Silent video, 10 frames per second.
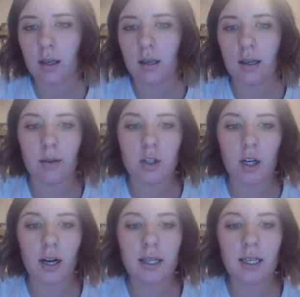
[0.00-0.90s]
Now I'm
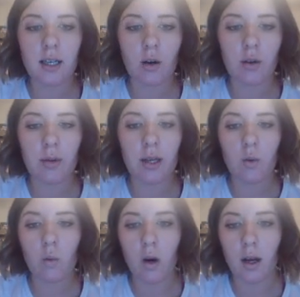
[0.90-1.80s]
trying to get all the way to
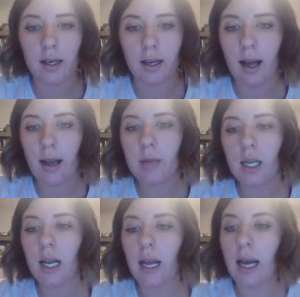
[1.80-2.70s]
1. I'm
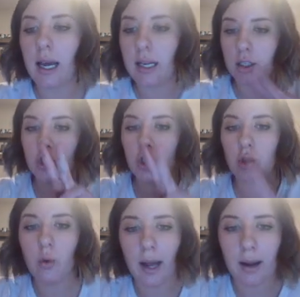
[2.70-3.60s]
going to add
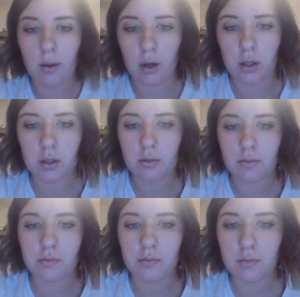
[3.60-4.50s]
2 hours.
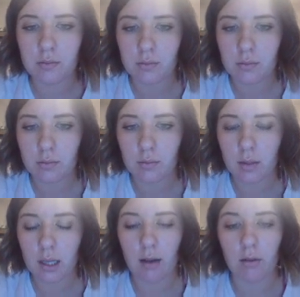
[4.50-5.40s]

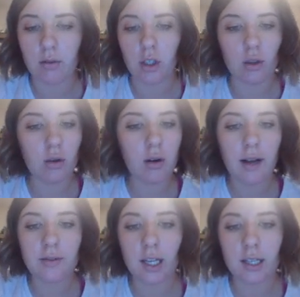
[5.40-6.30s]
Now, you don't
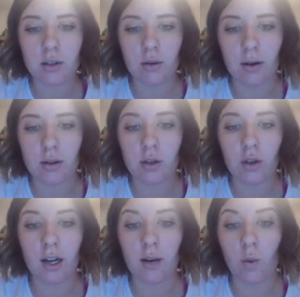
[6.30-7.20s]
have to add 2 hours. You
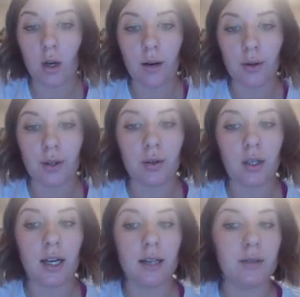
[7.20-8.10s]
could add 1 hour. You
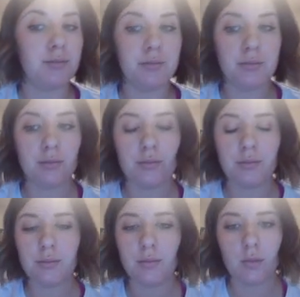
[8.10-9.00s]
could add
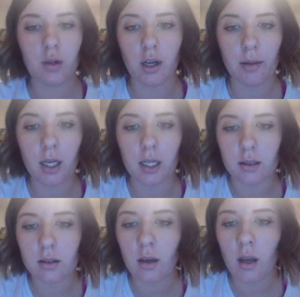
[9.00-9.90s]
30
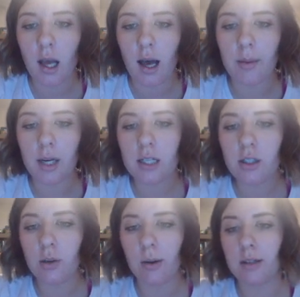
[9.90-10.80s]
minutes. I'm going to add
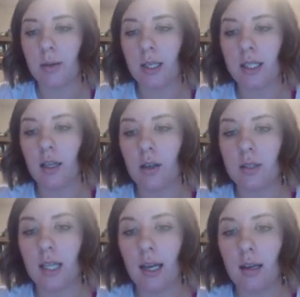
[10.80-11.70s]
2 hours because I know
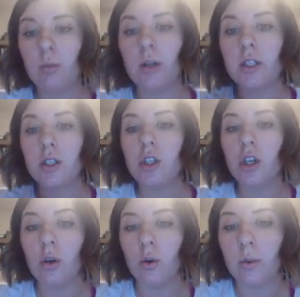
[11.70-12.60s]
10 plus
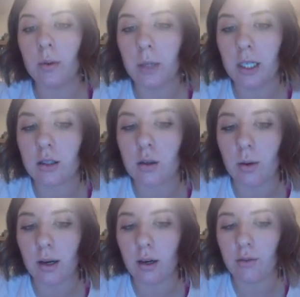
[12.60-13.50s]
2 would be
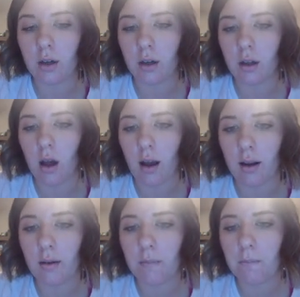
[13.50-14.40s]
12 o'clock.